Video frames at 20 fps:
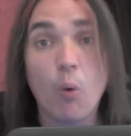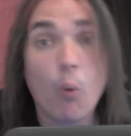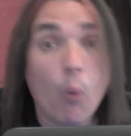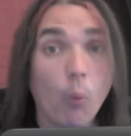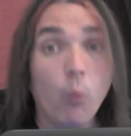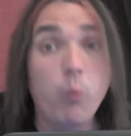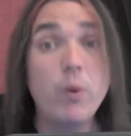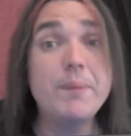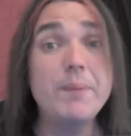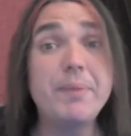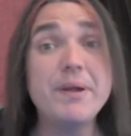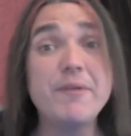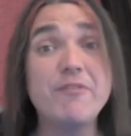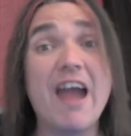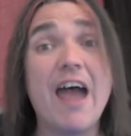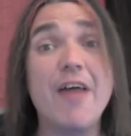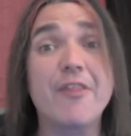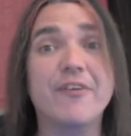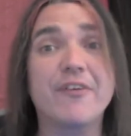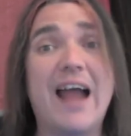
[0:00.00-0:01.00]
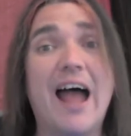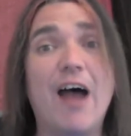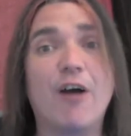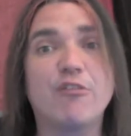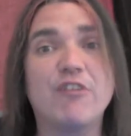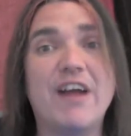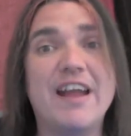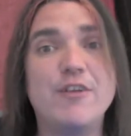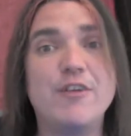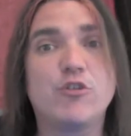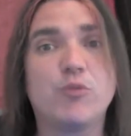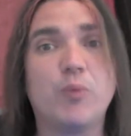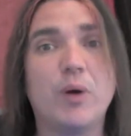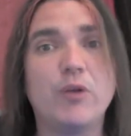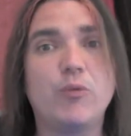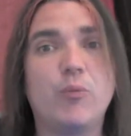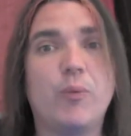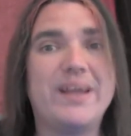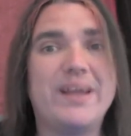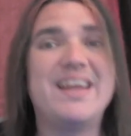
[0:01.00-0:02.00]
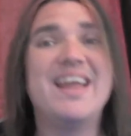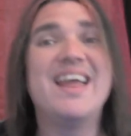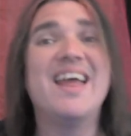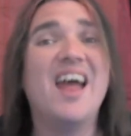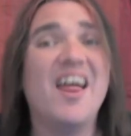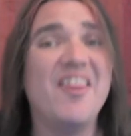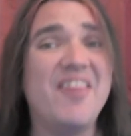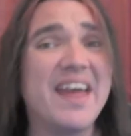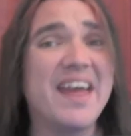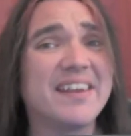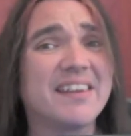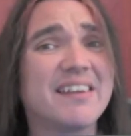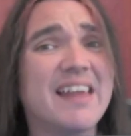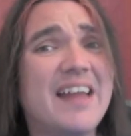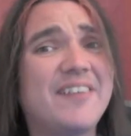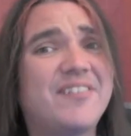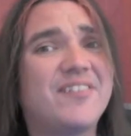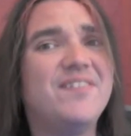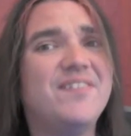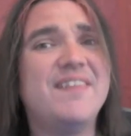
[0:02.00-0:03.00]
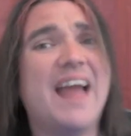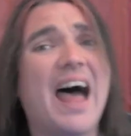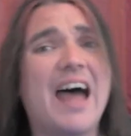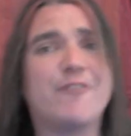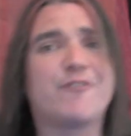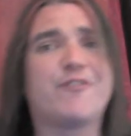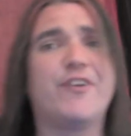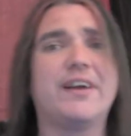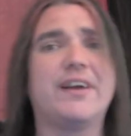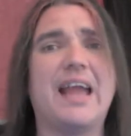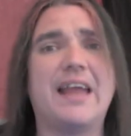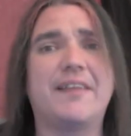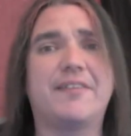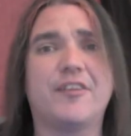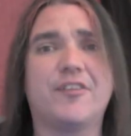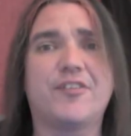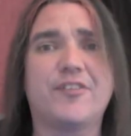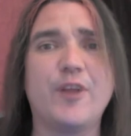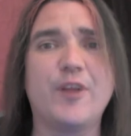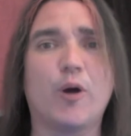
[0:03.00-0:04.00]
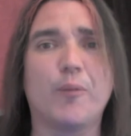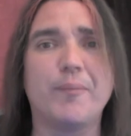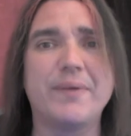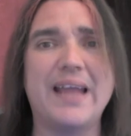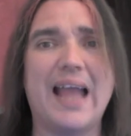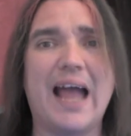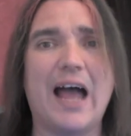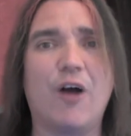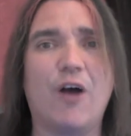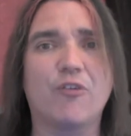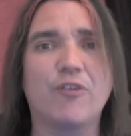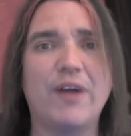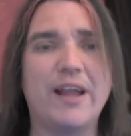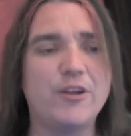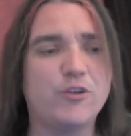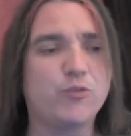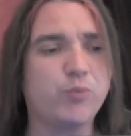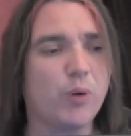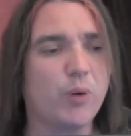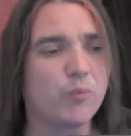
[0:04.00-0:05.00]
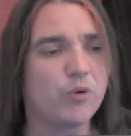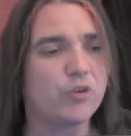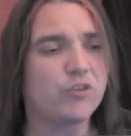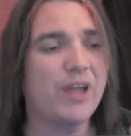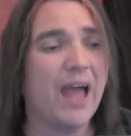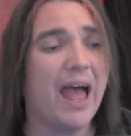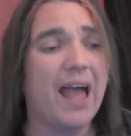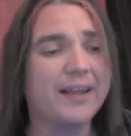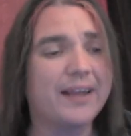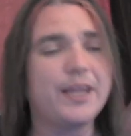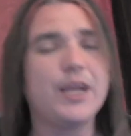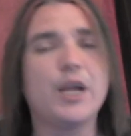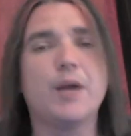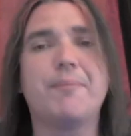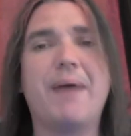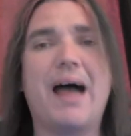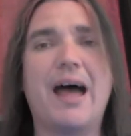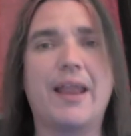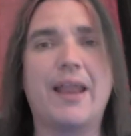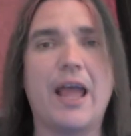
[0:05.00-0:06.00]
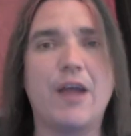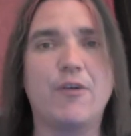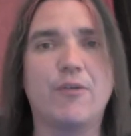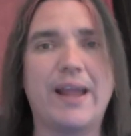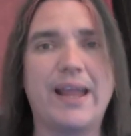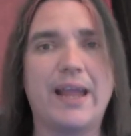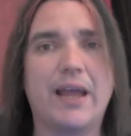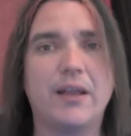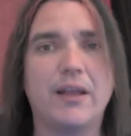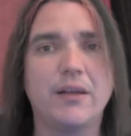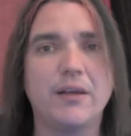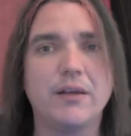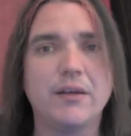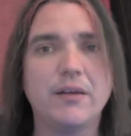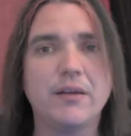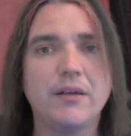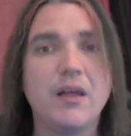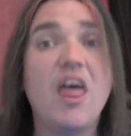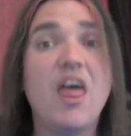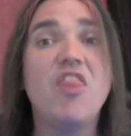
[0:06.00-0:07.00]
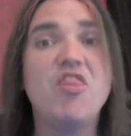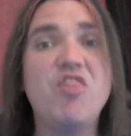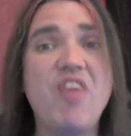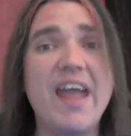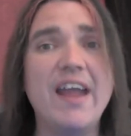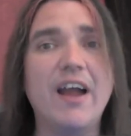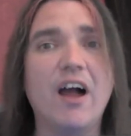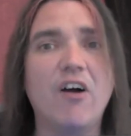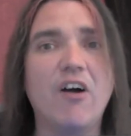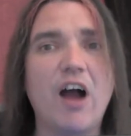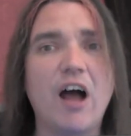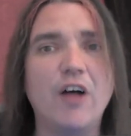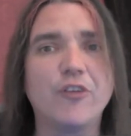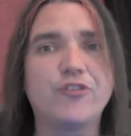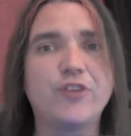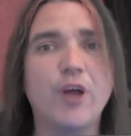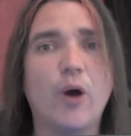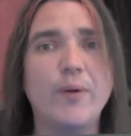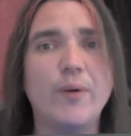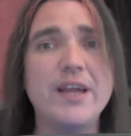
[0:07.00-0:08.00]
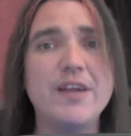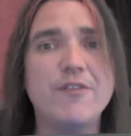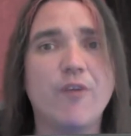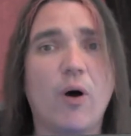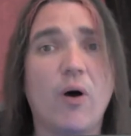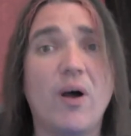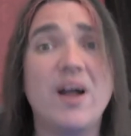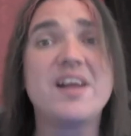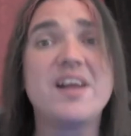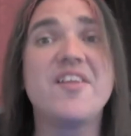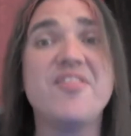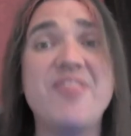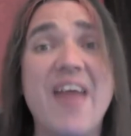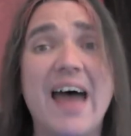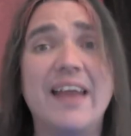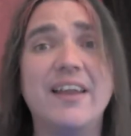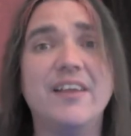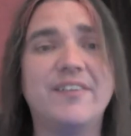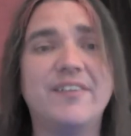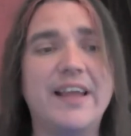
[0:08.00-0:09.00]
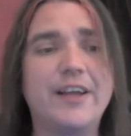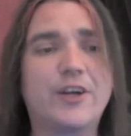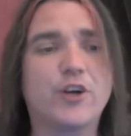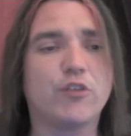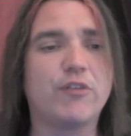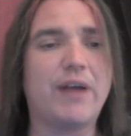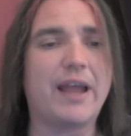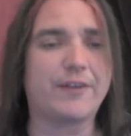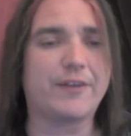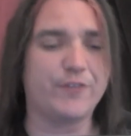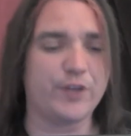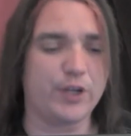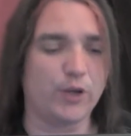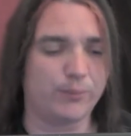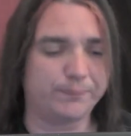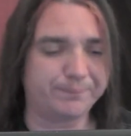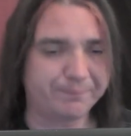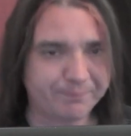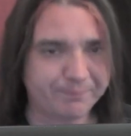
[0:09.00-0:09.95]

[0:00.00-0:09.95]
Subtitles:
We'd be rather outraged, wouldn't we? Then let's not forget to still be outraged when we're talking about Iran. They are all so evil. That is a correct view.